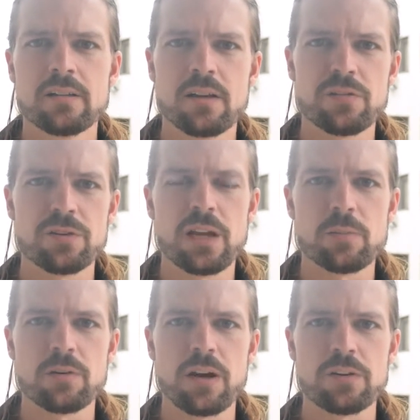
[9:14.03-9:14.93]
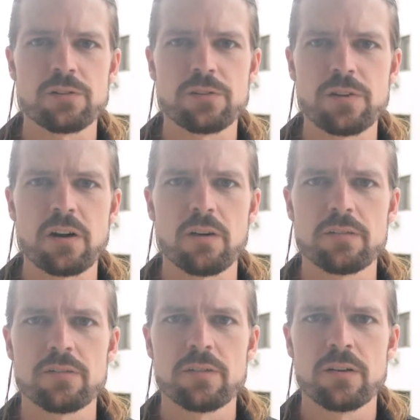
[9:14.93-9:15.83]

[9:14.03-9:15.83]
Love your neighbor as yourself.